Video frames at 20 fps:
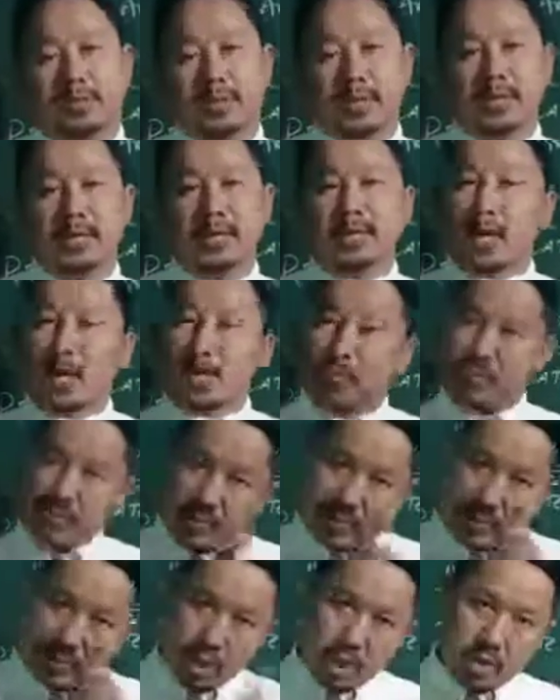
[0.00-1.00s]
Okay,
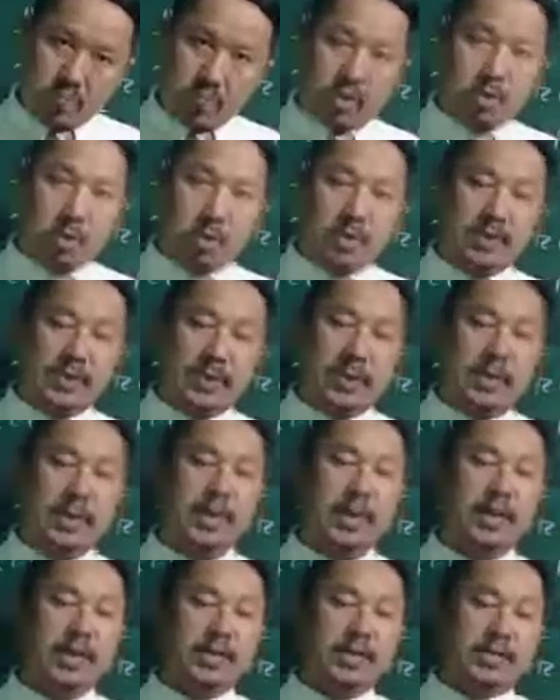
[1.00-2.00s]
carbaminohemoglobin.